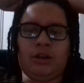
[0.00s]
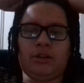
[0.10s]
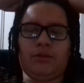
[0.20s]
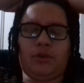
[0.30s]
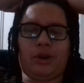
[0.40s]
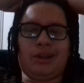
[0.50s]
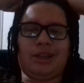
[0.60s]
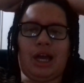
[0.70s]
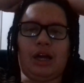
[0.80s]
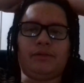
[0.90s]
at the fucking
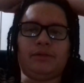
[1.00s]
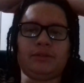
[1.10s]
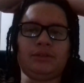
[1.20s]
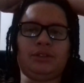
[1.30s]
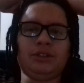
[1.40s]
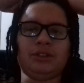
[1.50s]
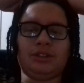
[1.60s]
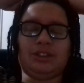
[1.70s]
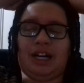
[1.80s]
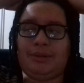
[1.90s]
death.
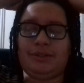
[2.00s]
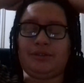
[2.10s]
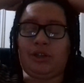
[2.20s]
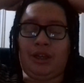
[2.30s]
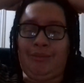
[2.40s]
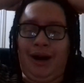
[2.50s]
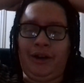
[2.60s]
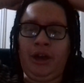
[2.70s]
That'd be